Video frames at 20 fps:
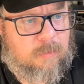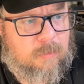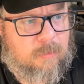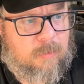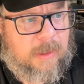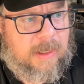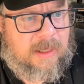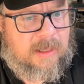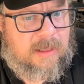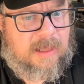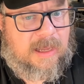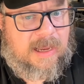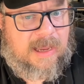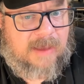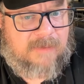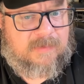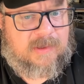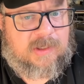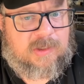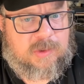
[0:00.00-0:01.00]
Well, I
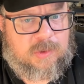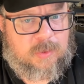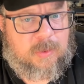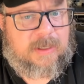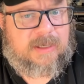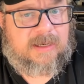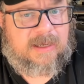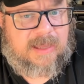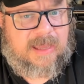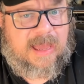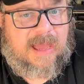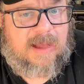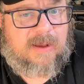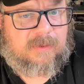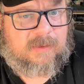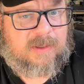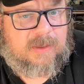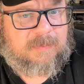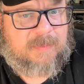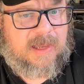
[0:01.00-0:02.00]
have a joint
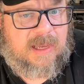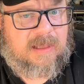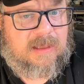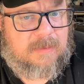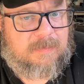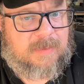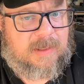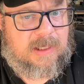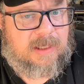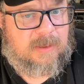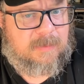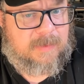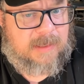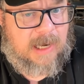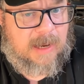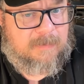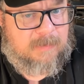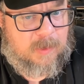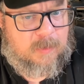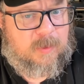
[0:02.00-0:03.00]
account to pay the bill, but
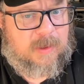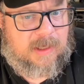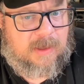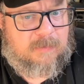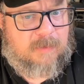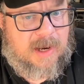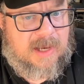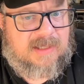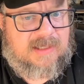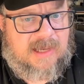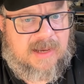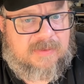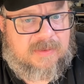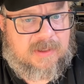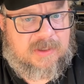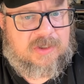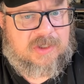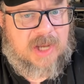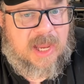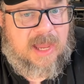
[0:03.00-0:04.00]
I'm the one that writes out
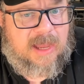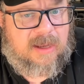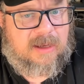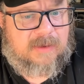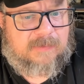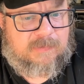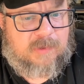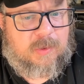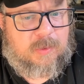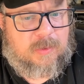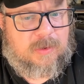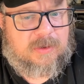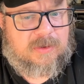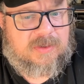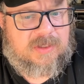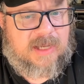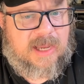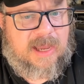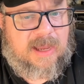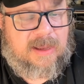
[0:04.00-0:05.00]
the check, of
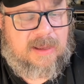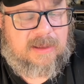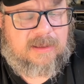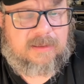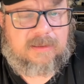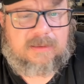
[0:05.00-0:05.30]
course, yeah.